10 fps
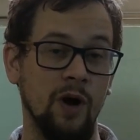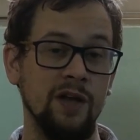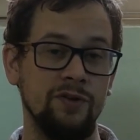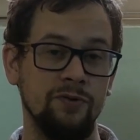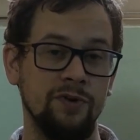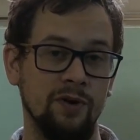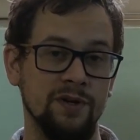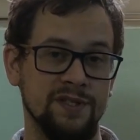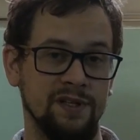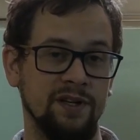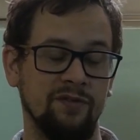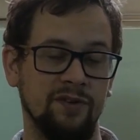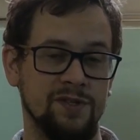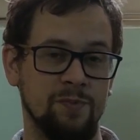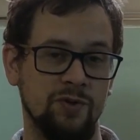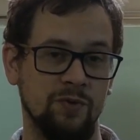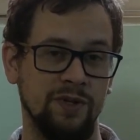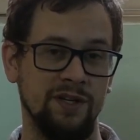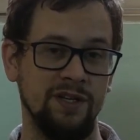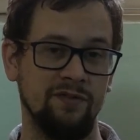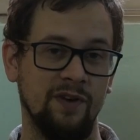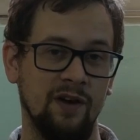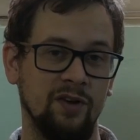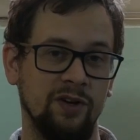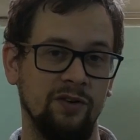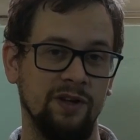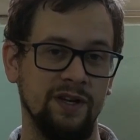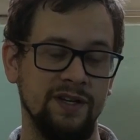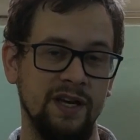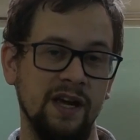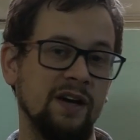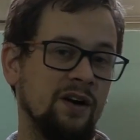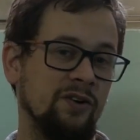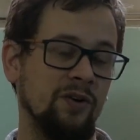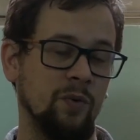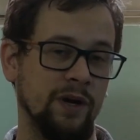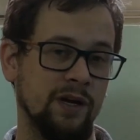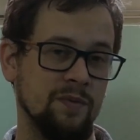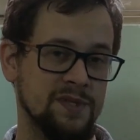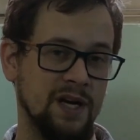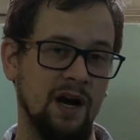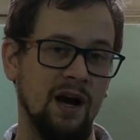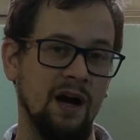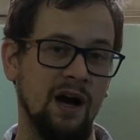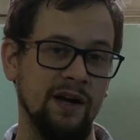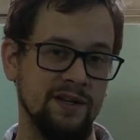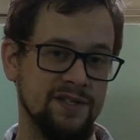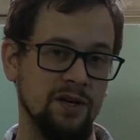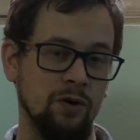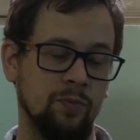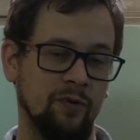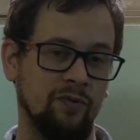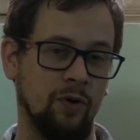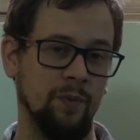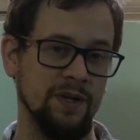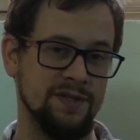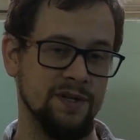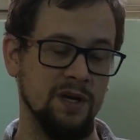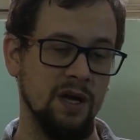I do notice a difference between the D500 and the D800 when it comes to ISO performance.